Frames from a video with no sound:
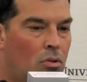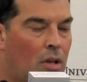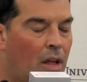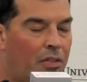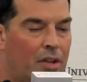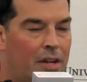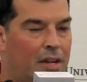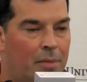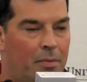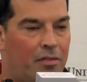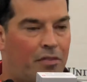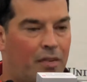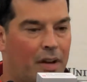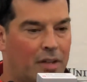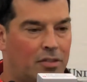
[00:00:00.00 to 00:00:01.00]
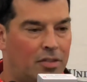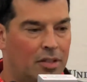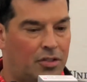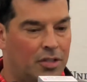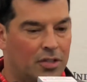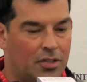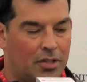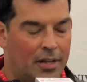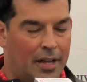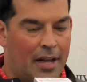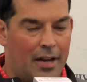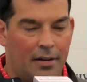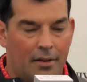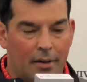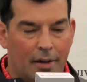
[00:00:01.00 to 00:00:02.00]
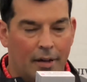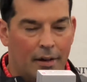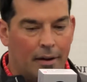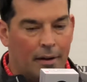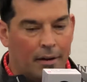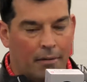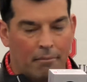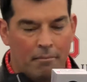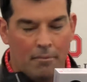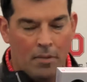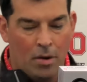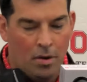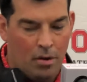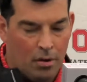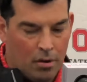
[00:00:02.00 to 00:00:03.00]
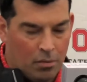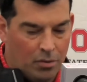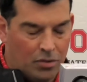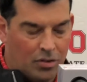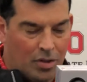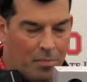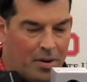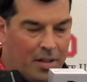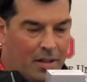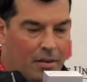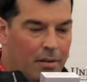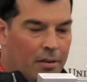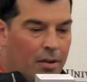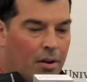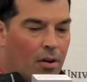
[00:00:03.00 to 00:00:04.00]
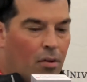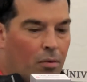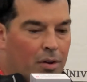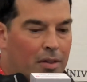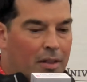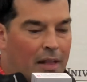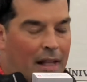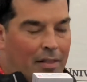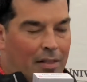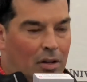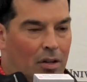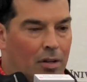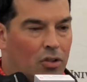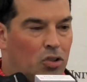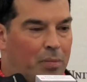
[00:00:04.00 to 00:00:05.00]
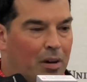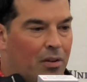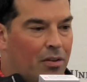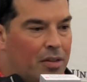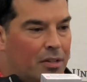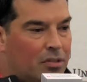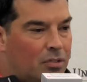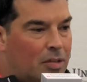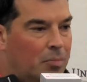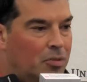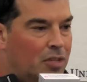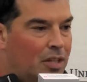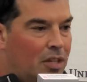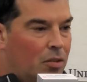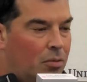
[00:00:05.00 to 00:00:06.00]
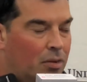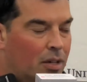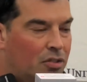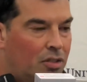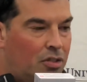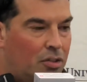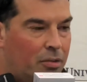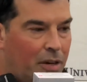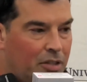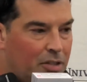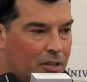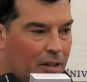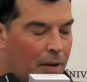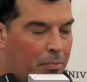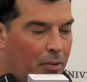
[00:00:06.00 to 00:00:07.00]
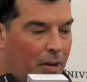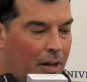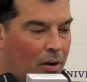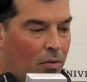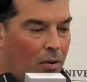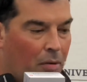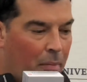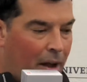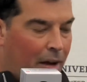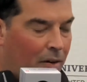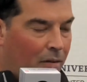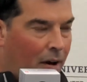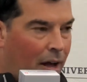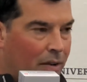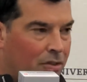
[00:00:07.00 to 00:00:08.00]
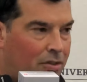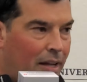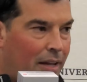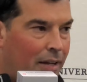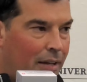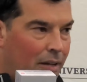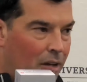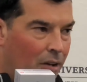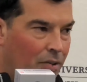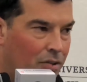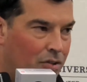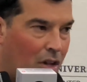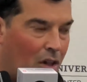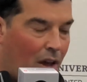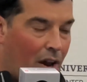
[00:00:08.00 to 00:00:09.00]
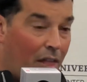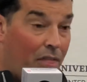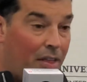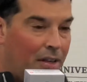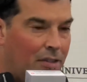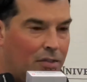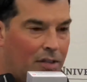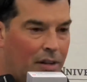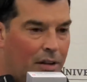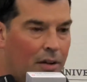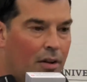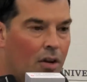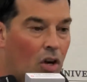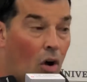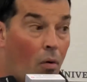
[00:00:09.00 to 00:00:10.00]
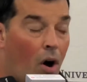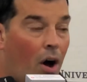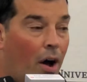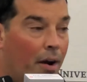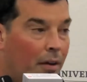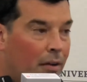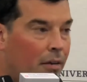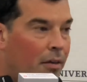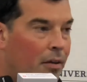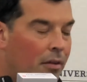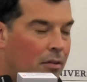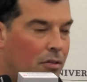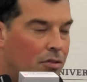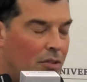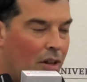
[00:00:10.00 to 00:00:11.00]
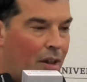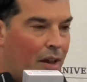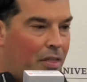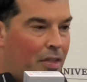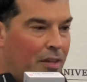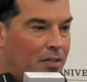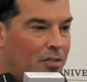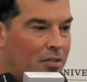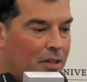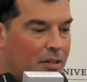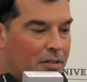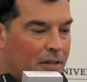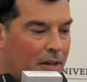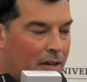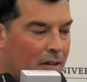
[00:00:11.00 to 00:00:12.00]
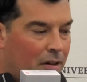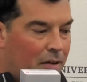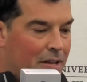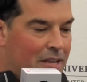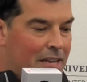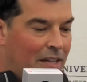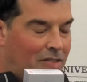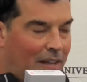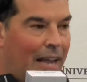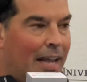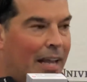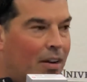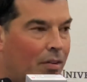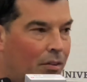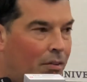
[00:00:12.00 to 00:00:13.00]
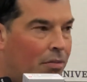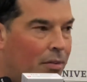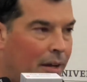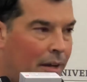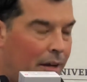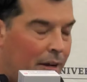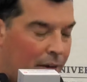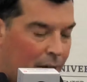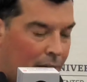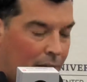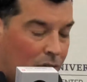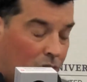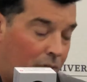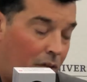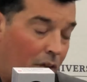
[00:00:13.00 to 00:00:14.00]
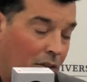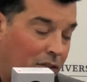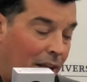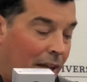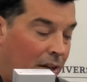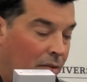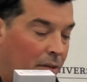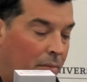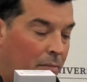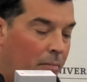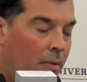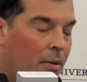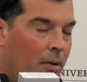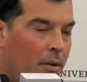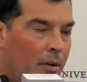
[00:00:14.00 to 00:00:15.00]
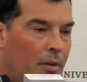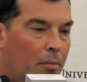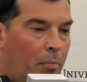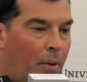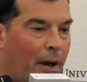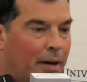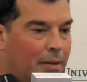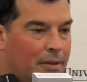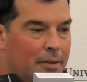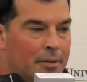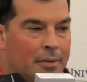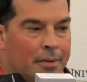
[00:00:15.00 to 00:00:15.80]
Nothing needed to be fixed. It's just, again, when somebody, you know, with that little experience comes into a situation like playing quarterback at Ohio State, you know, there's just a lot of things that go on. There's a lot of things that, you know, he needs to handle, and so far he's handled them. But,